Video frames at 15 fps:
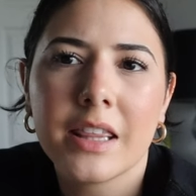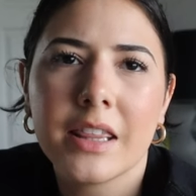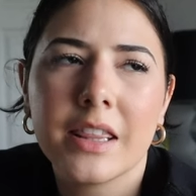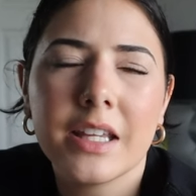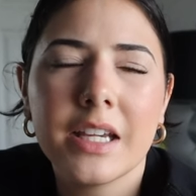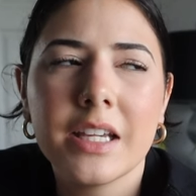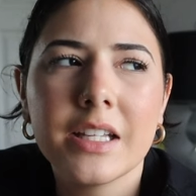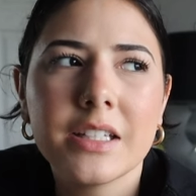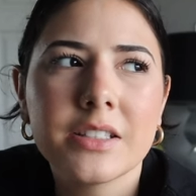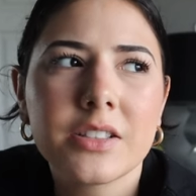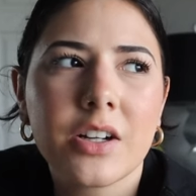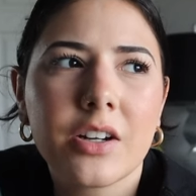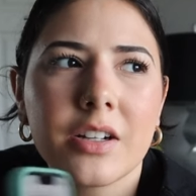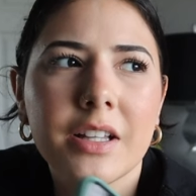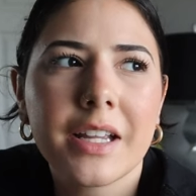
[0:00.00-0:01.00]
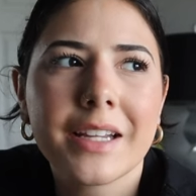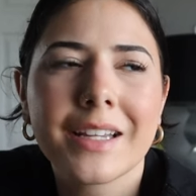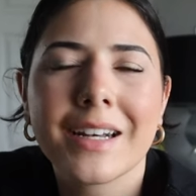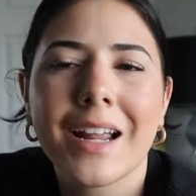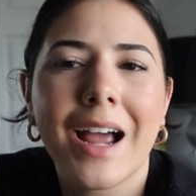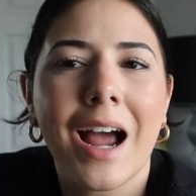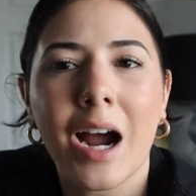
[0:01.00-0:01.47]
These are like
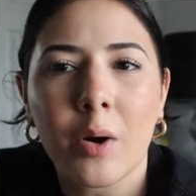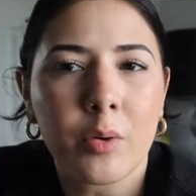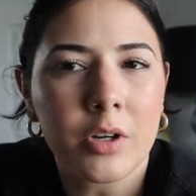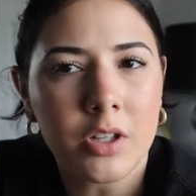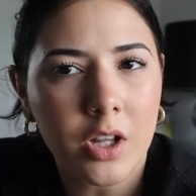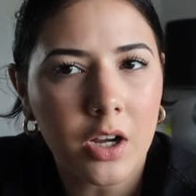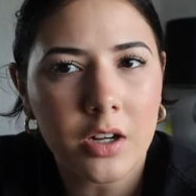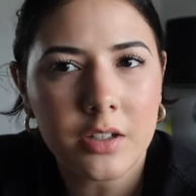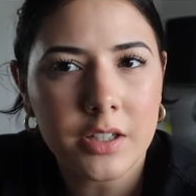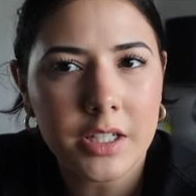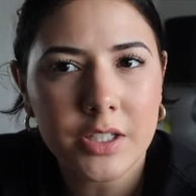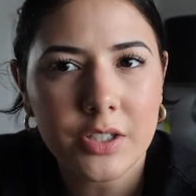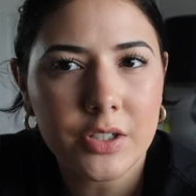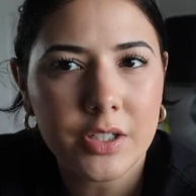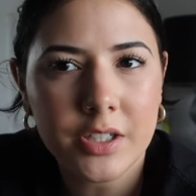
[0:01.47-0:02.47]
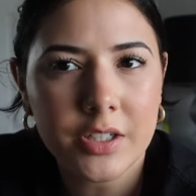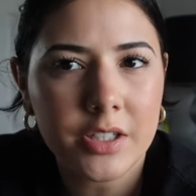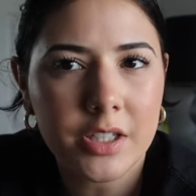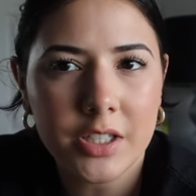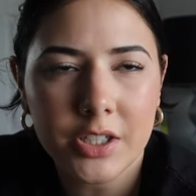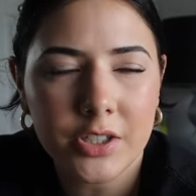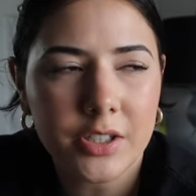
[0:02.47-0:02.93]
an hour long. Like, you can
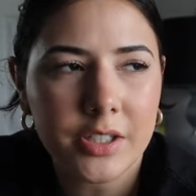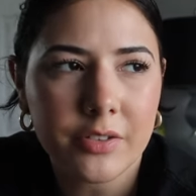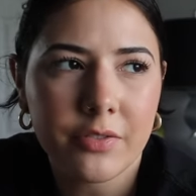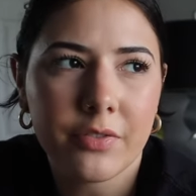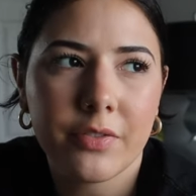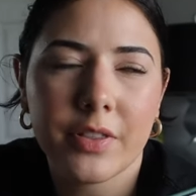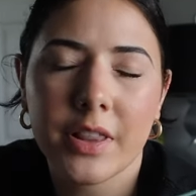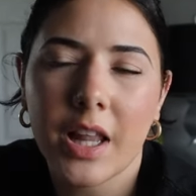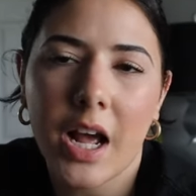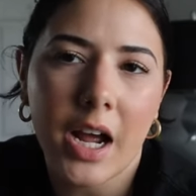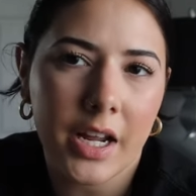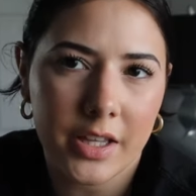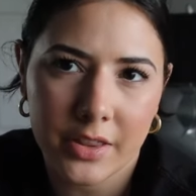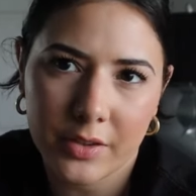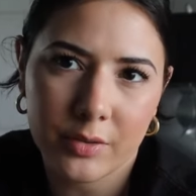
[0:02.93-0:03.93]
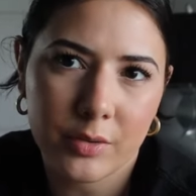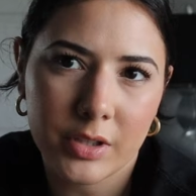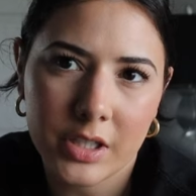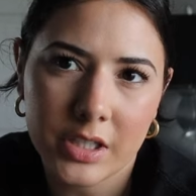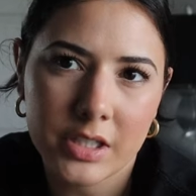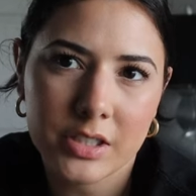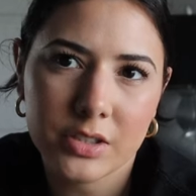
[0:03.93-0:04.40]
literally fly through
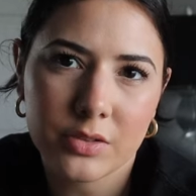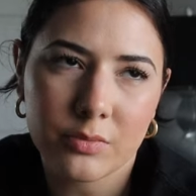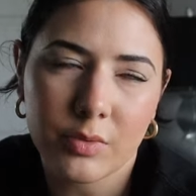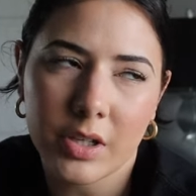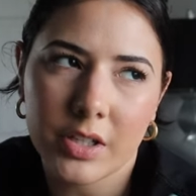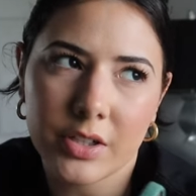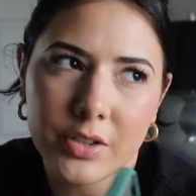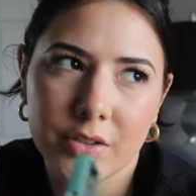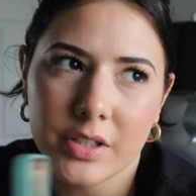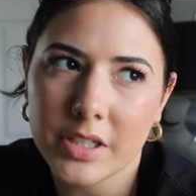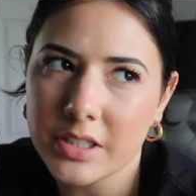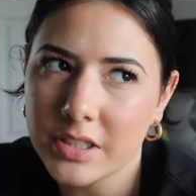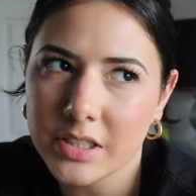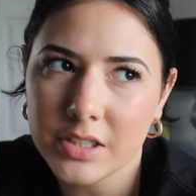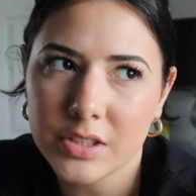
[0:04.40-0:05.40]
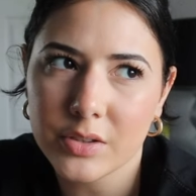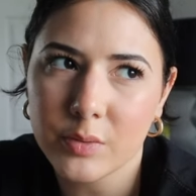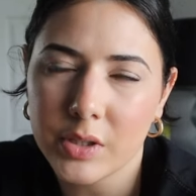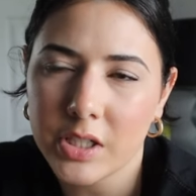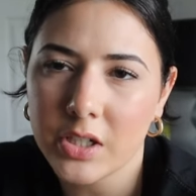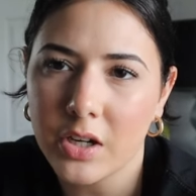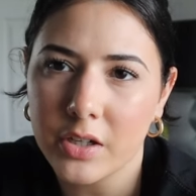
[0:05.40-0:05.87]
these whether you listen to
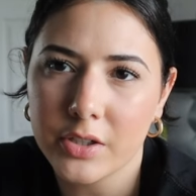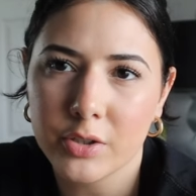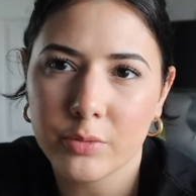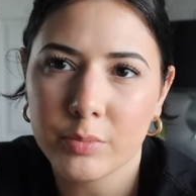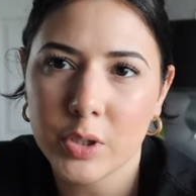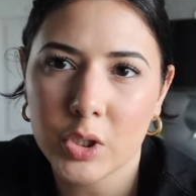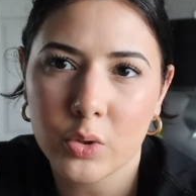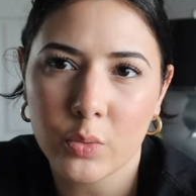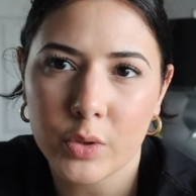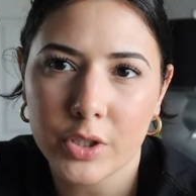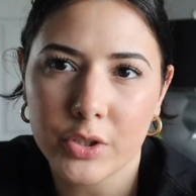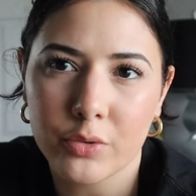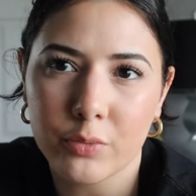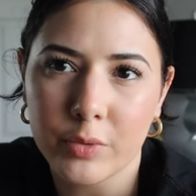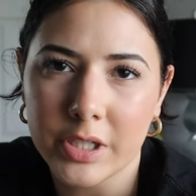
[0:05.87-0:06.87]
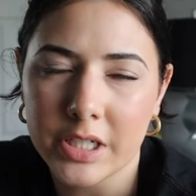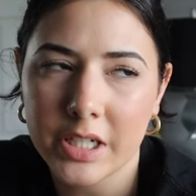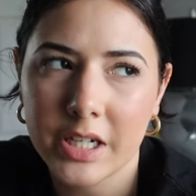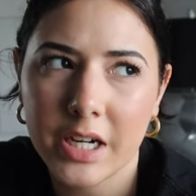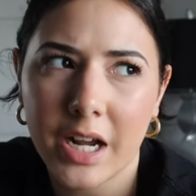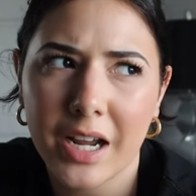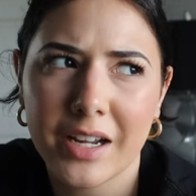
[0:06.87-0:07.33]
the audiobook or you read
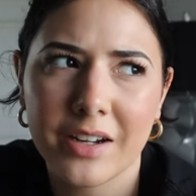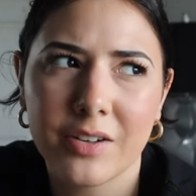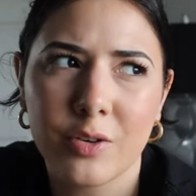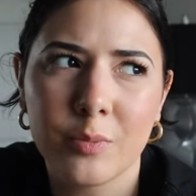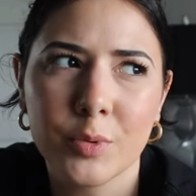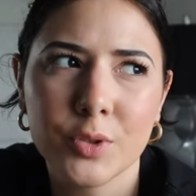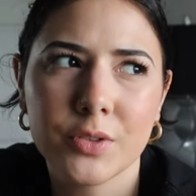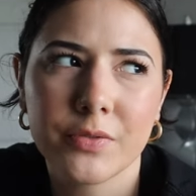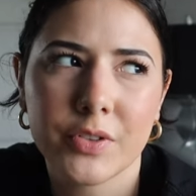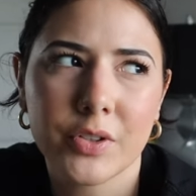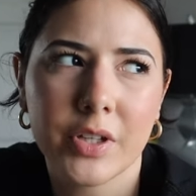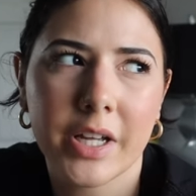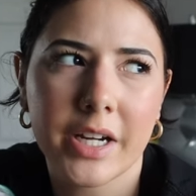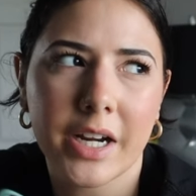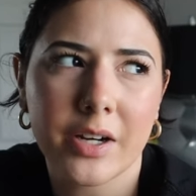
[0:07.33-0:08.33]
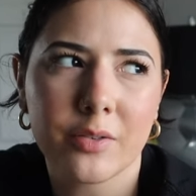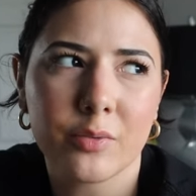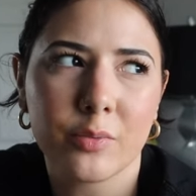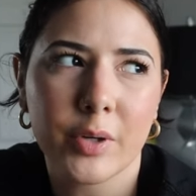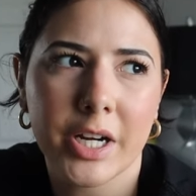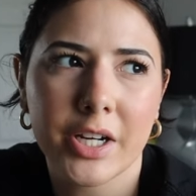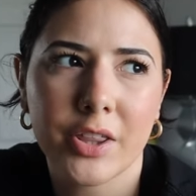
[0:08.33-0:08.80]
it. I almost feel like I
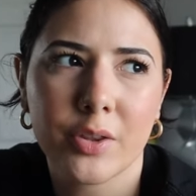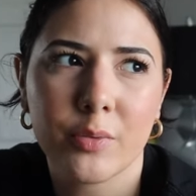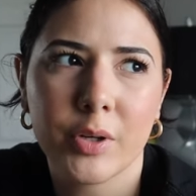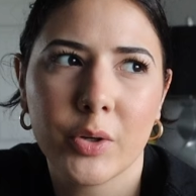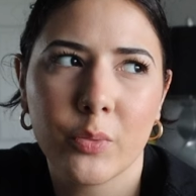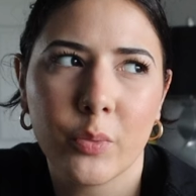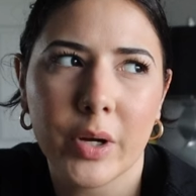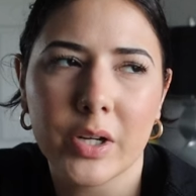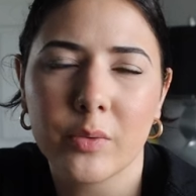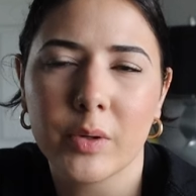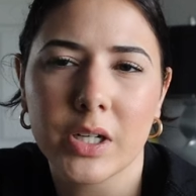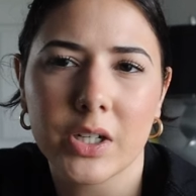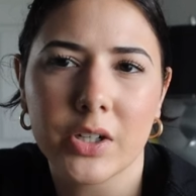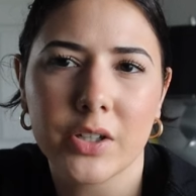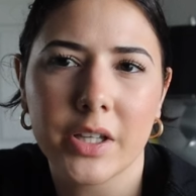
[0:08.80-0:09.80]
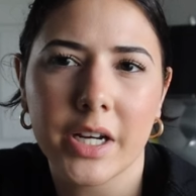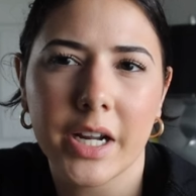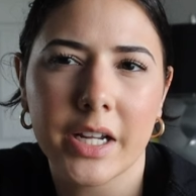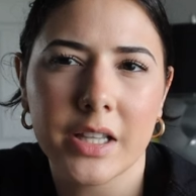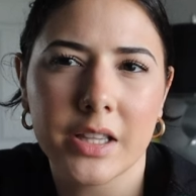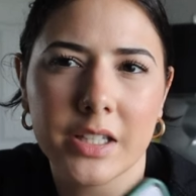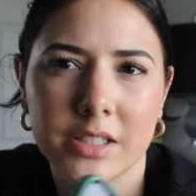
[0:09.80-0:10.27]
read through it way quicker than
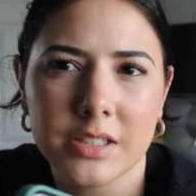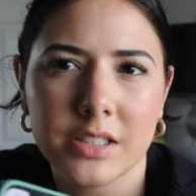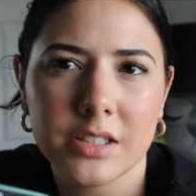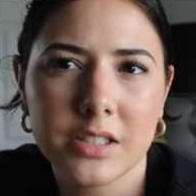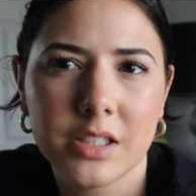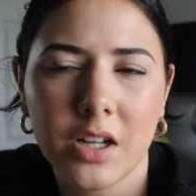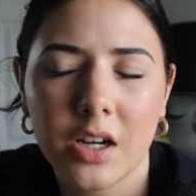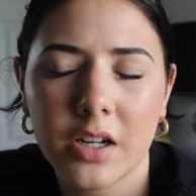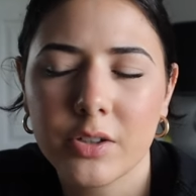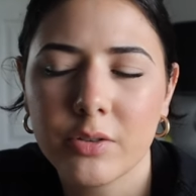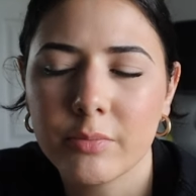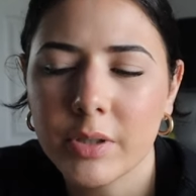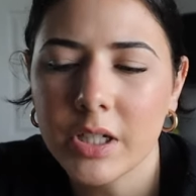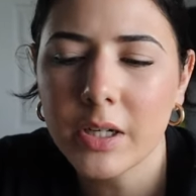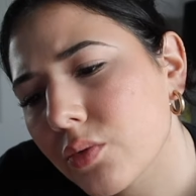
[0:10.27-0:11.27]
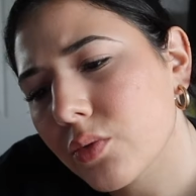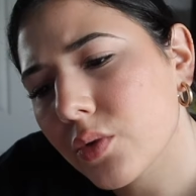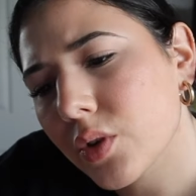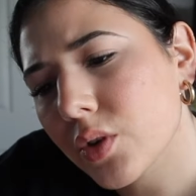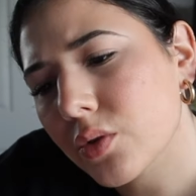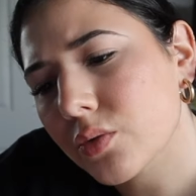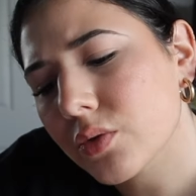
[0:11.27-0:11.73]
I listened to the audiobook.
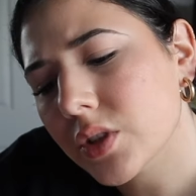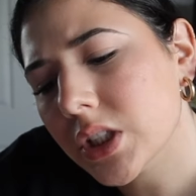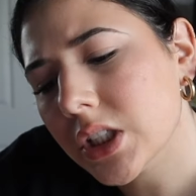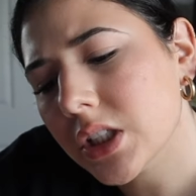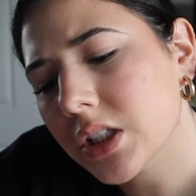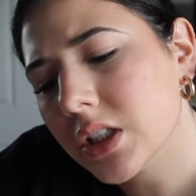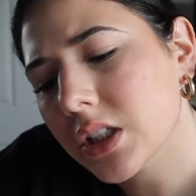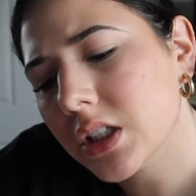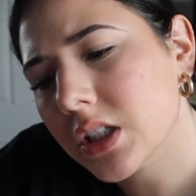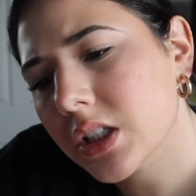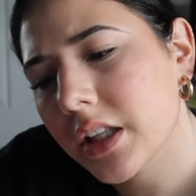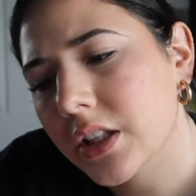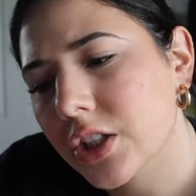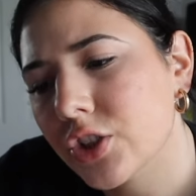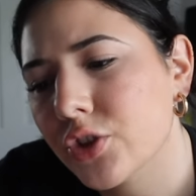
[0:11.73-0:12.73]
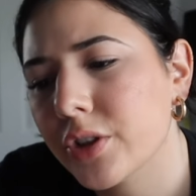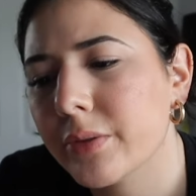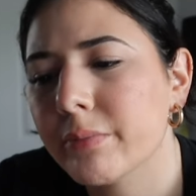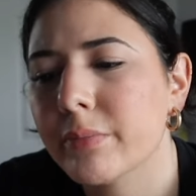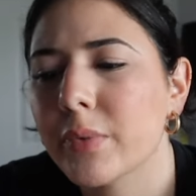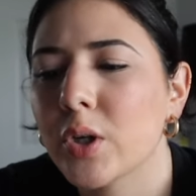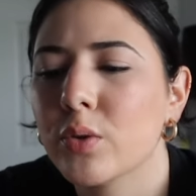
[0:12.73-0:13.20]
Rosie and the
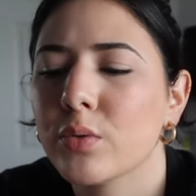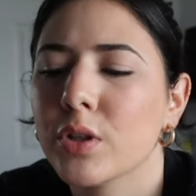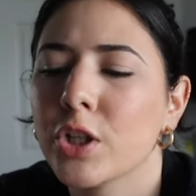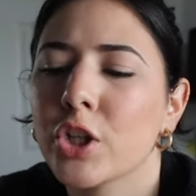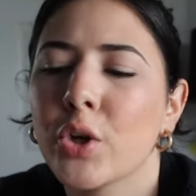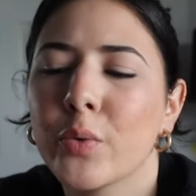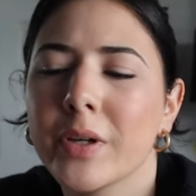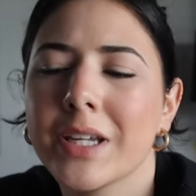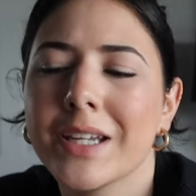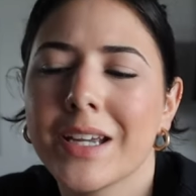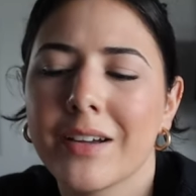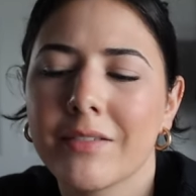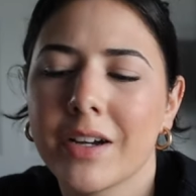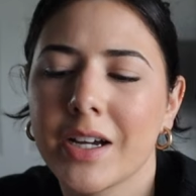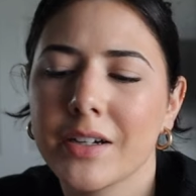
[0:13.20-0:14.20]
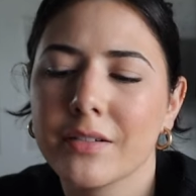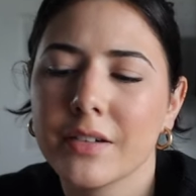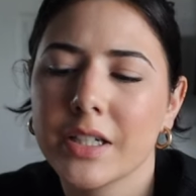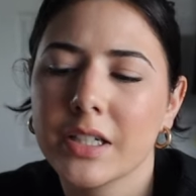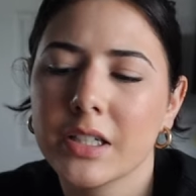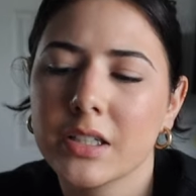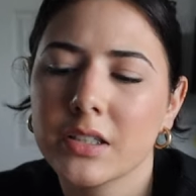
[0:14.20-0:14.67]
Dreamboat low-key have higher
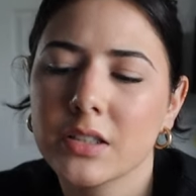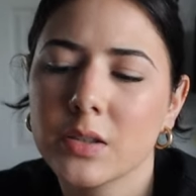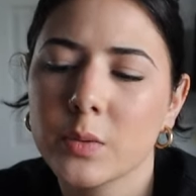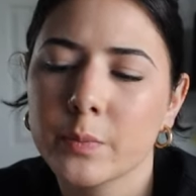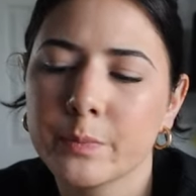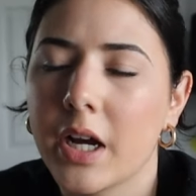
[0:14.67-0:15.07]
ratings.